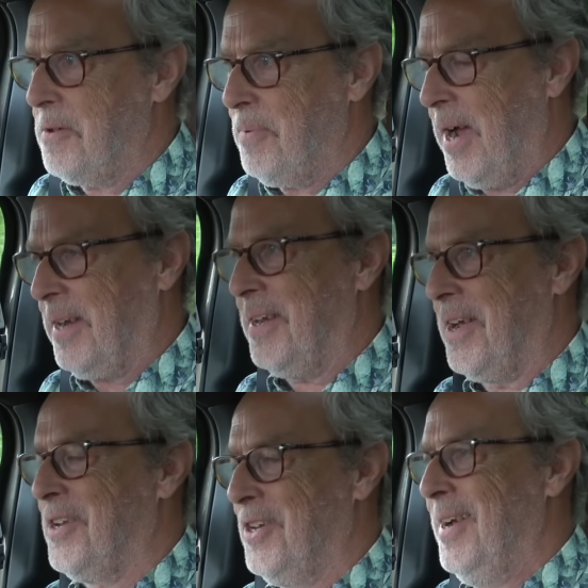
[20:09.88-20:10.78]

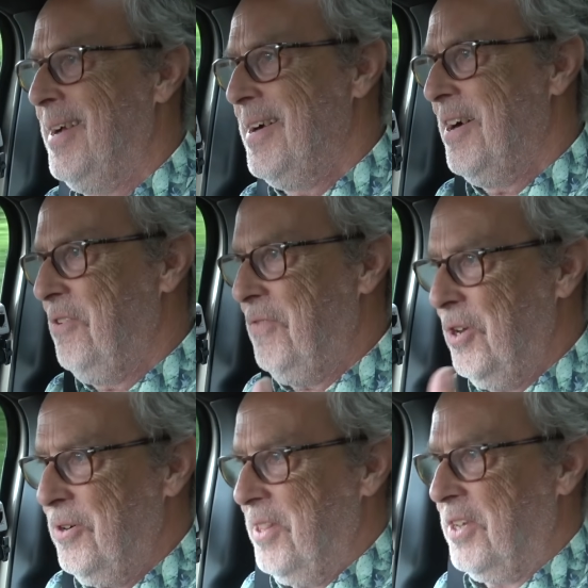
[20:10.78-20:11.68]
package. And if you
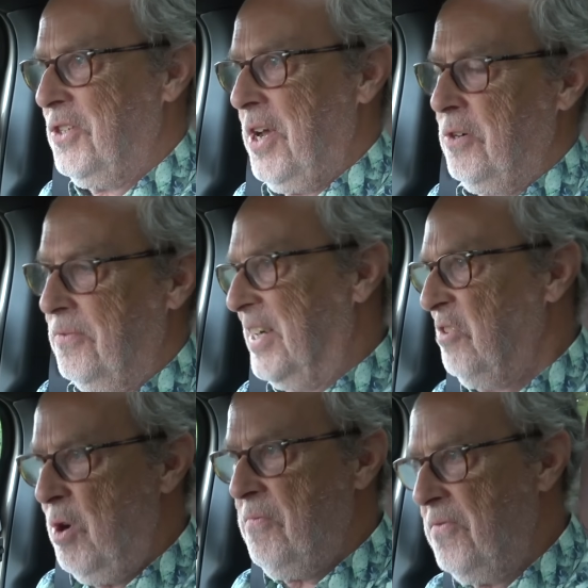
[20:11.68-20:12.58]
look at the sales
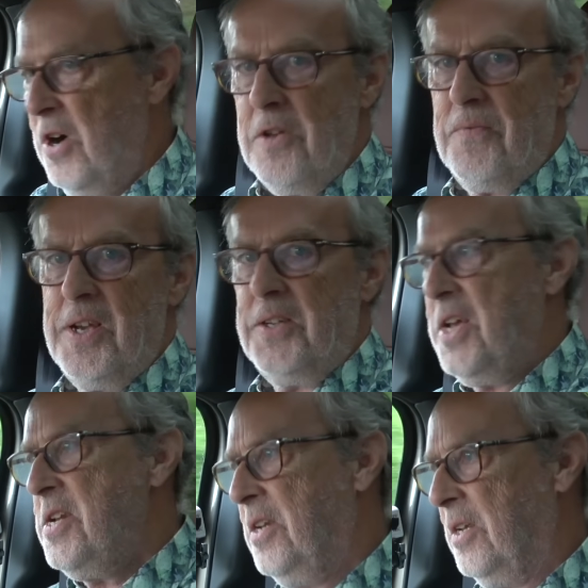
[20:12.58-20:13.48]
figures, we're 5 years
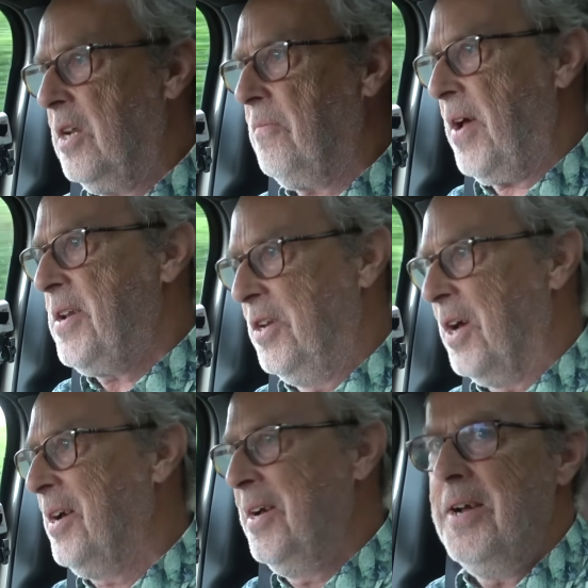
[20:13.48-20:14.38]
into
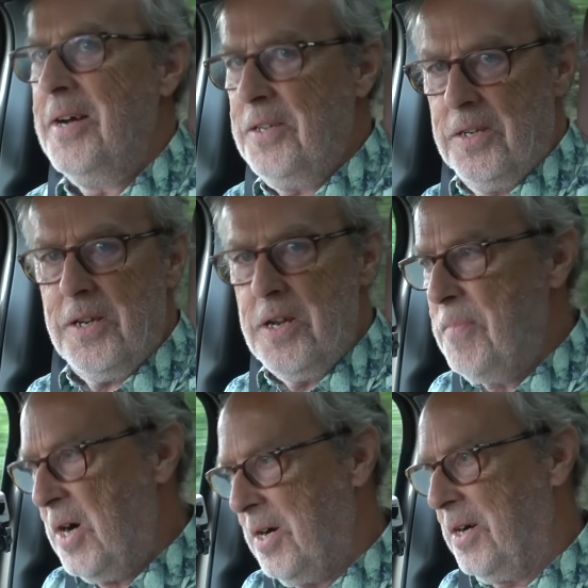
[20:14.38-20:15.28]
Defender and
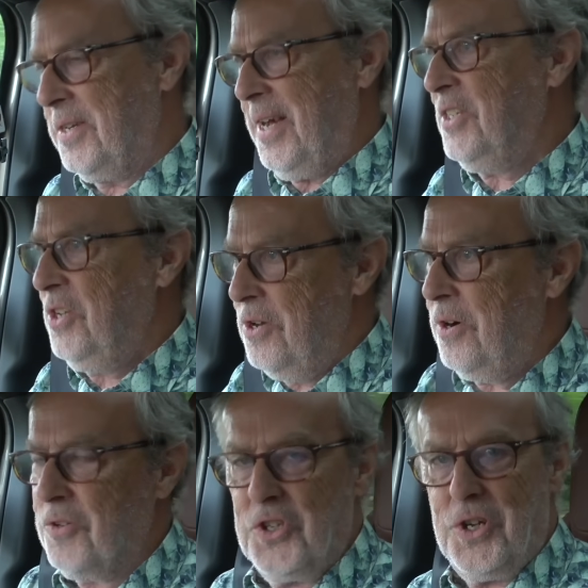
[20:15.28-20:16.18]
demand has
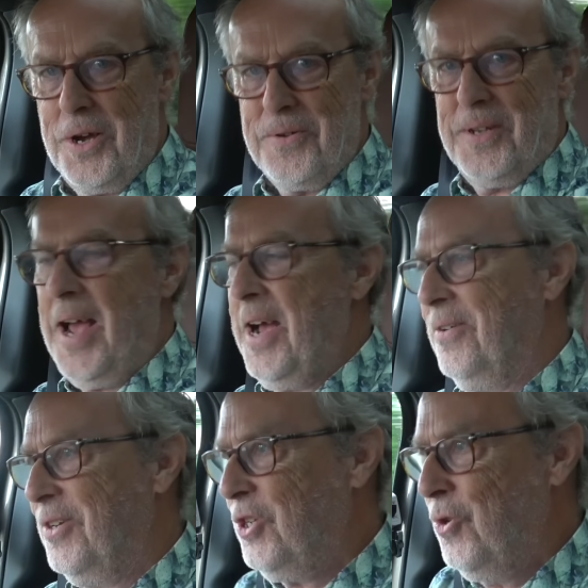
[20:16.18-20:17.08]
not slowed
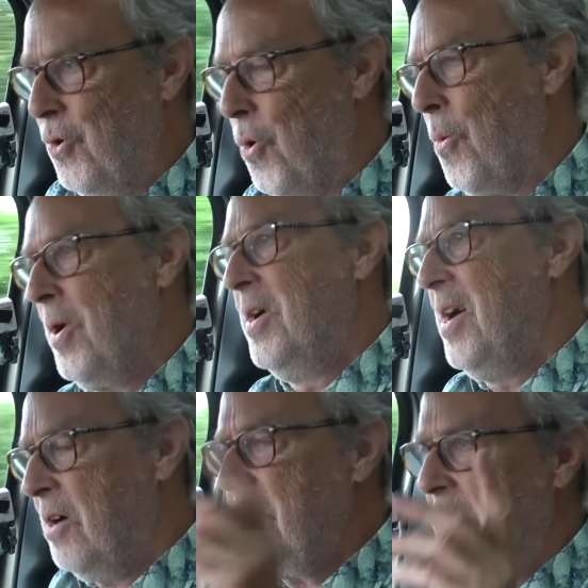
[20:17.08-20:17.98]
down at all.
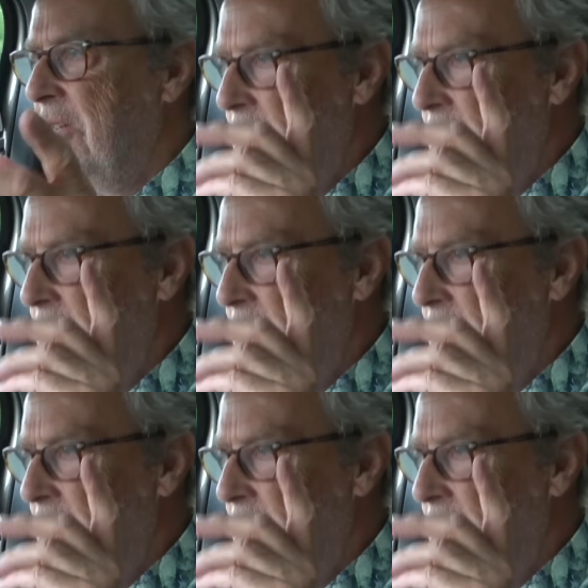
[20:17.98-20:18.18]
Oh yeah,